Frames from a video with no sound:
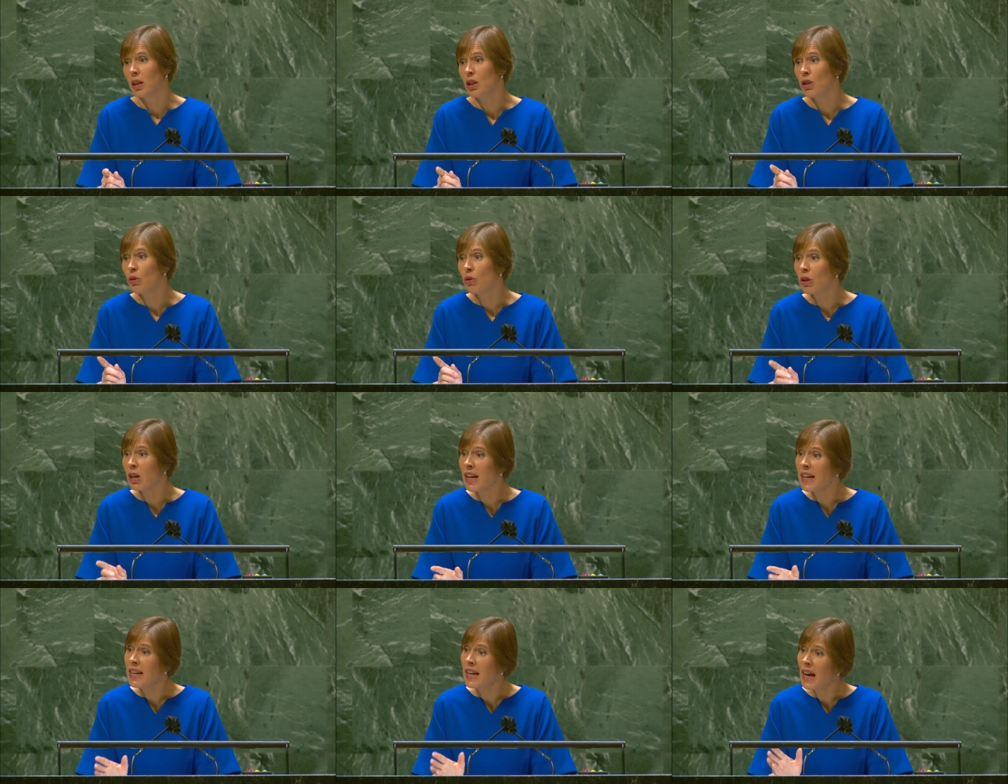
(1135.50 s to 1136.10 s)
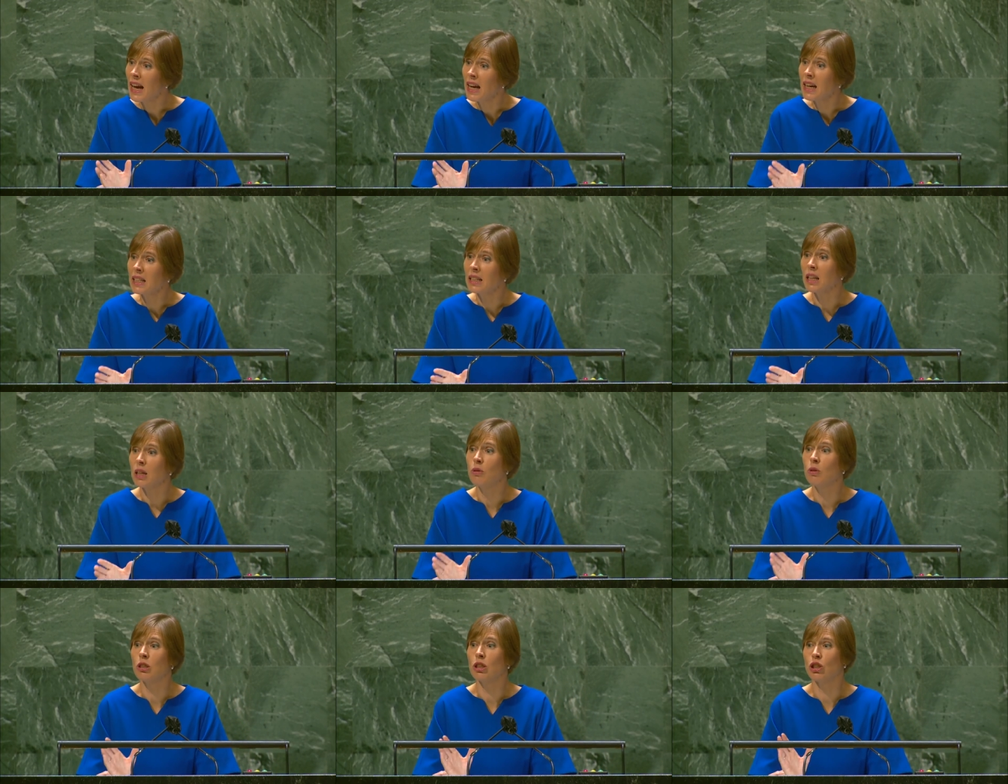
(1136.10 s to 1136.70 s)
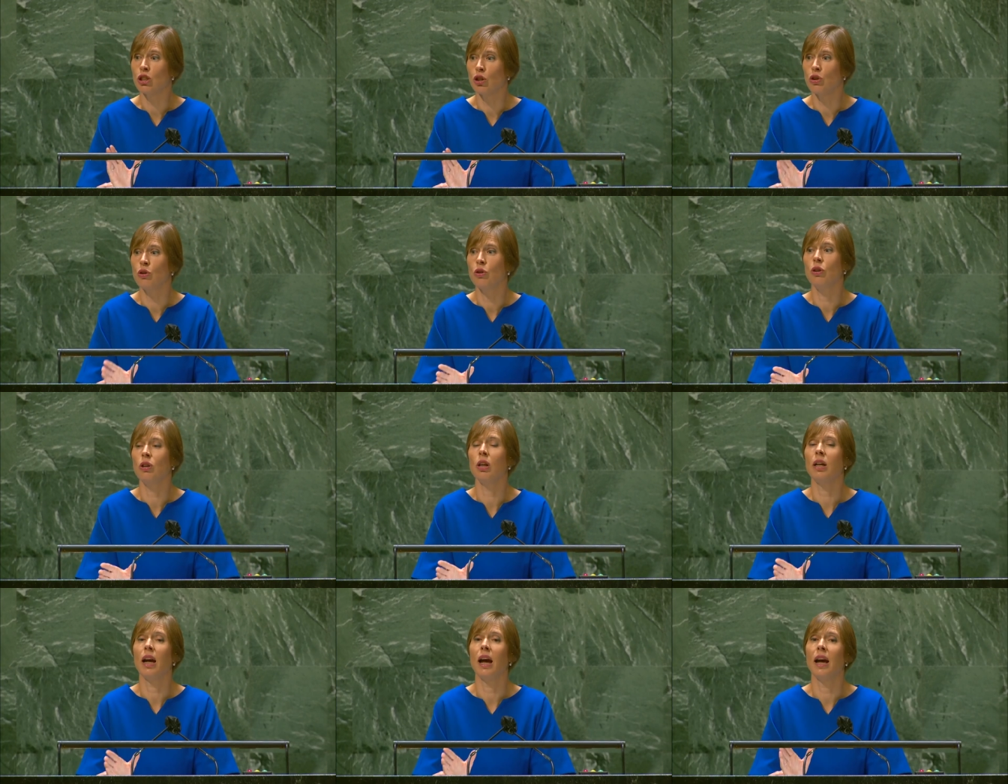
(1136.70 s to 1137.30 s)
Ukraine has our
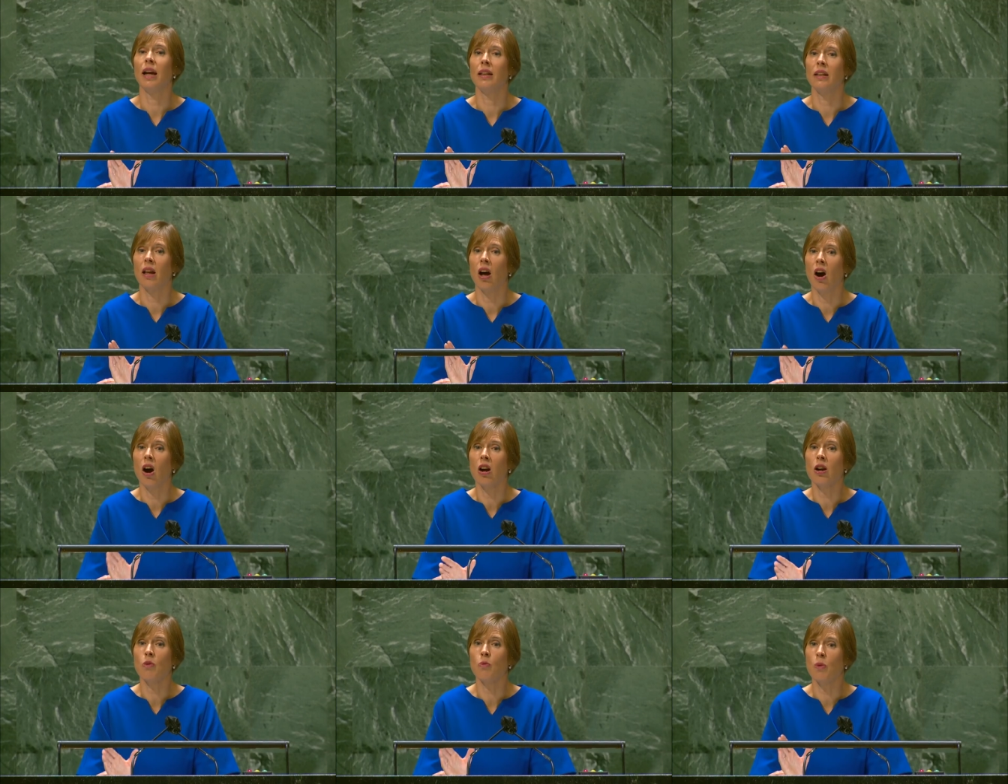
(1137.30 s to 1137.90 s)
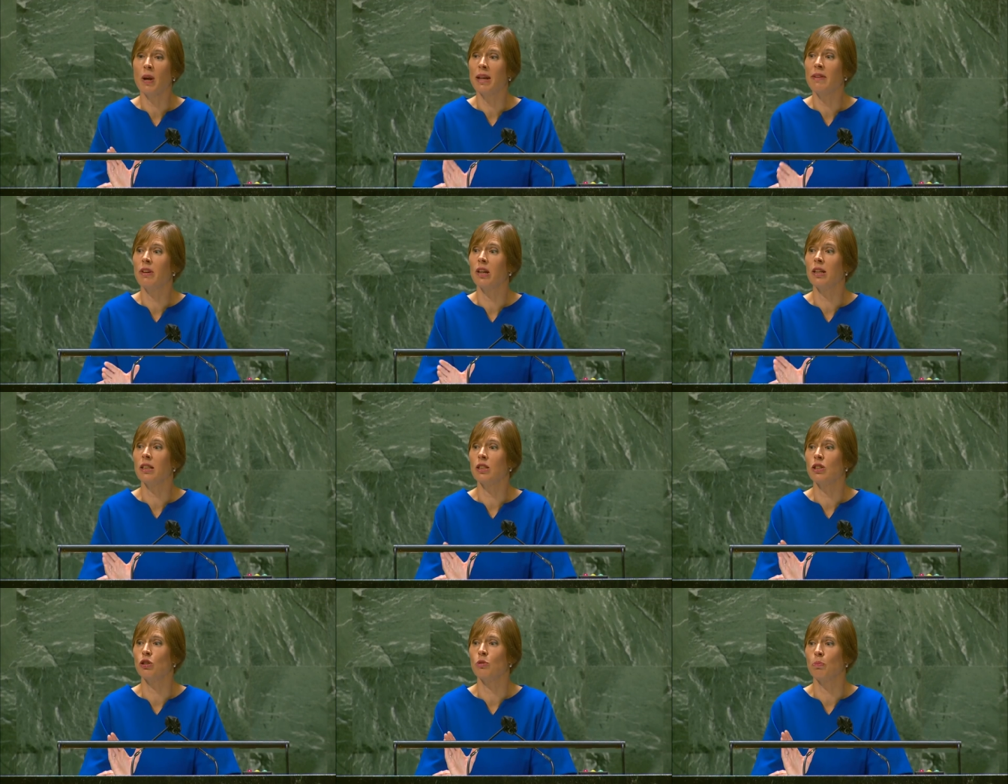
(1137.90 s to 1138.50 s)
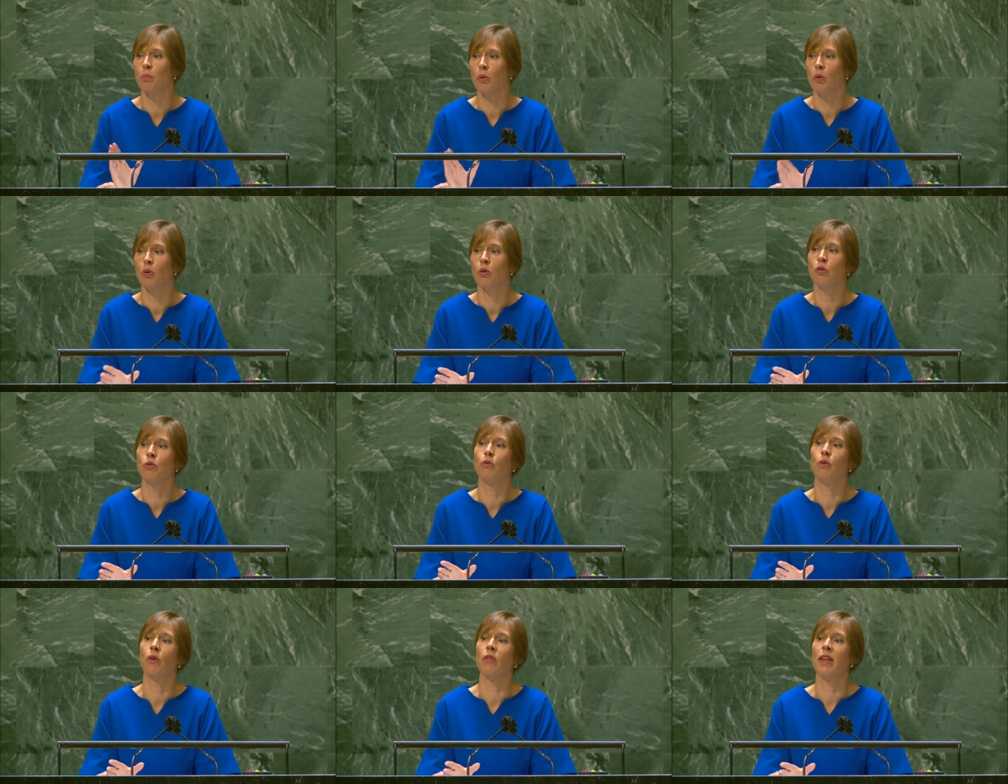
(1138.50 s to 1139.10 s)
strong and unwavering
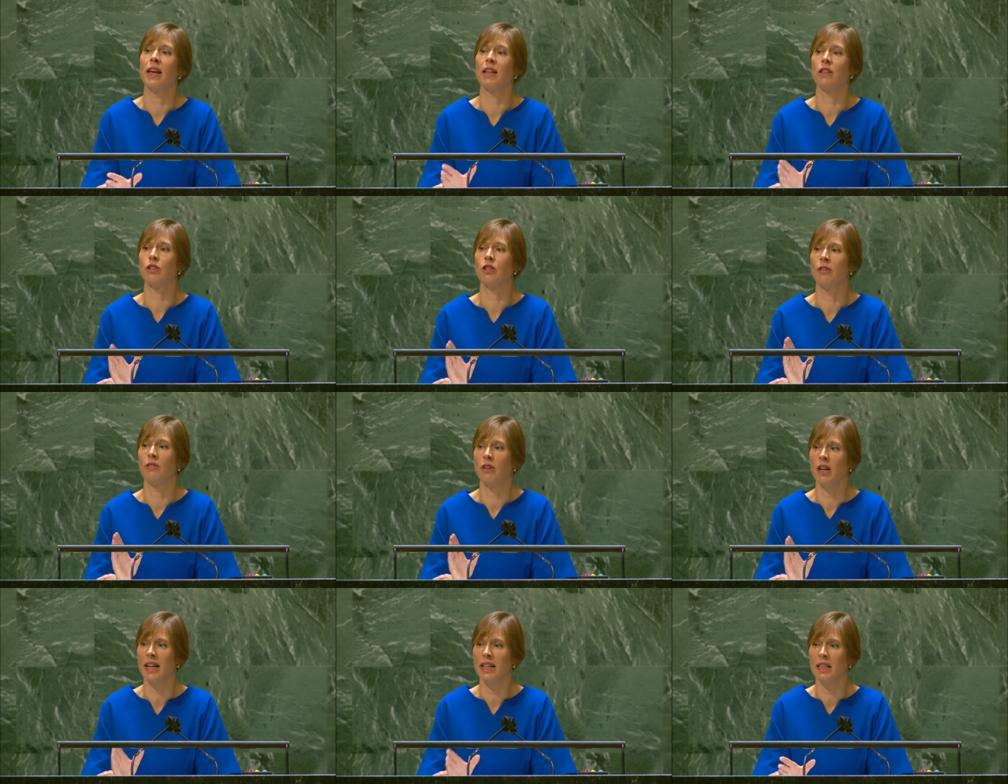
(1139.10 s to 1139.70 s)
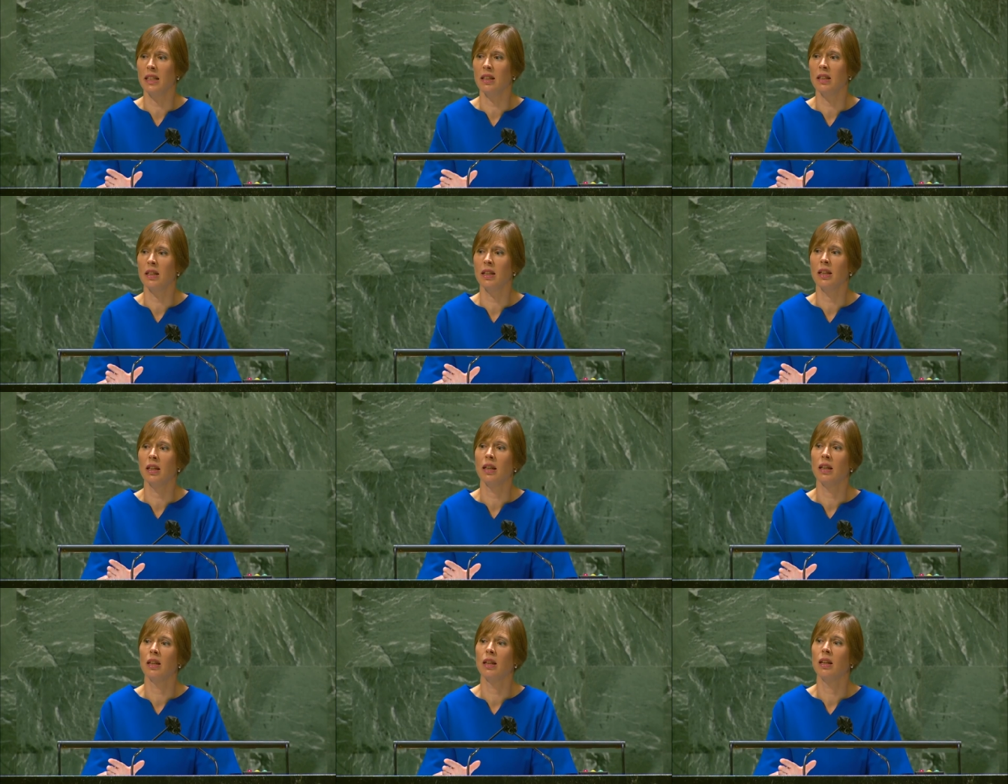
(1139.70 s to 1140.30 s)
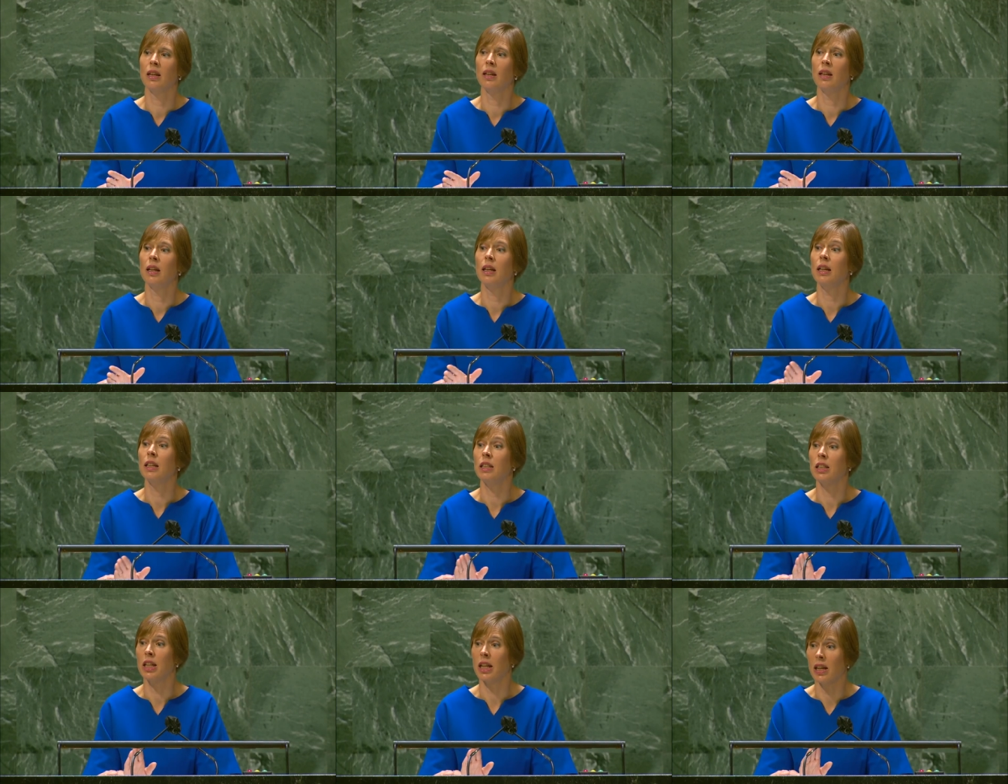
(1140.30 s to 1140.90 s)
support for their sovereignty,
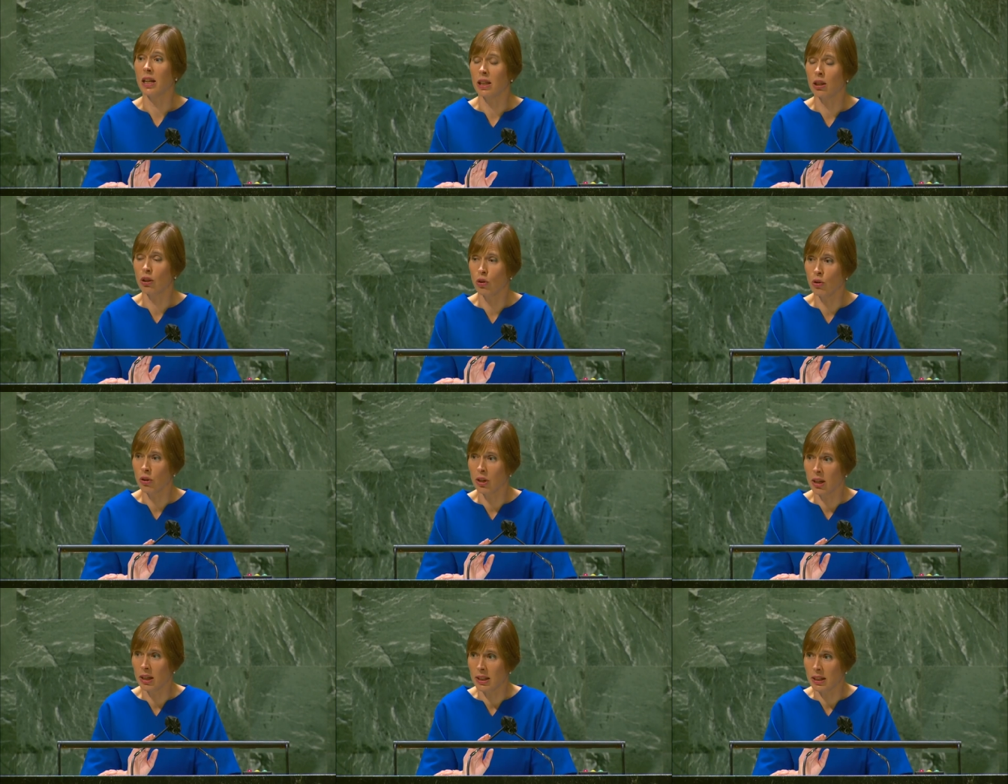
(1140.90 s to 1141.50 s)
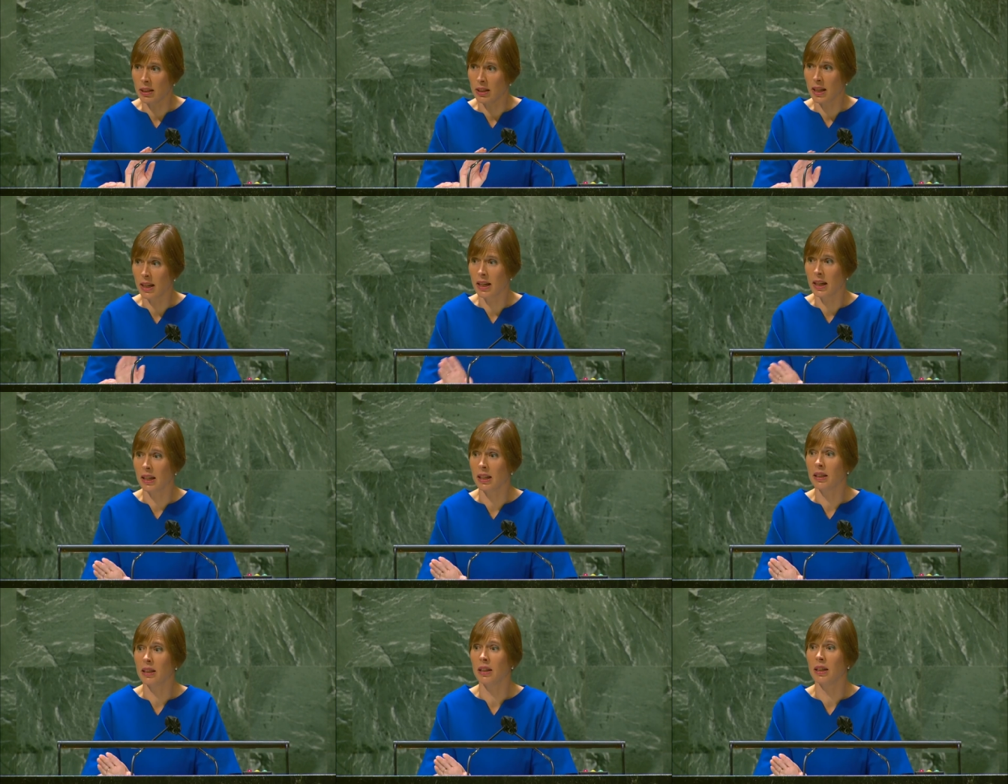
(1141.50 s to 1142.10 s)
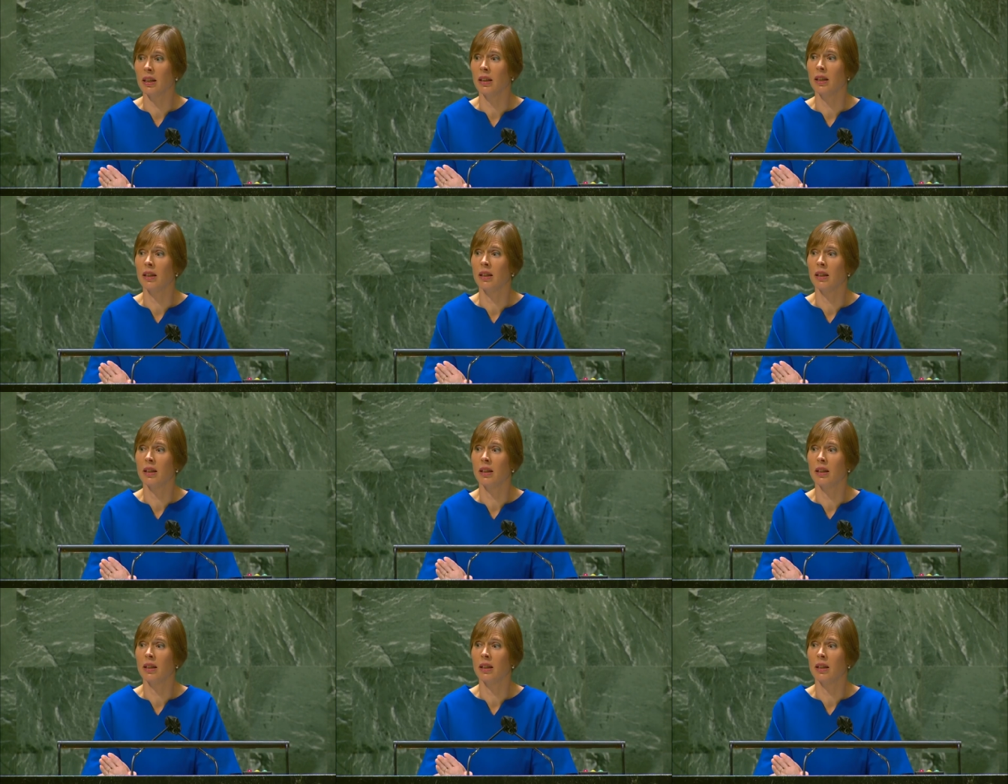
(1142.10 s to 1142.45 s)
territorial integrity,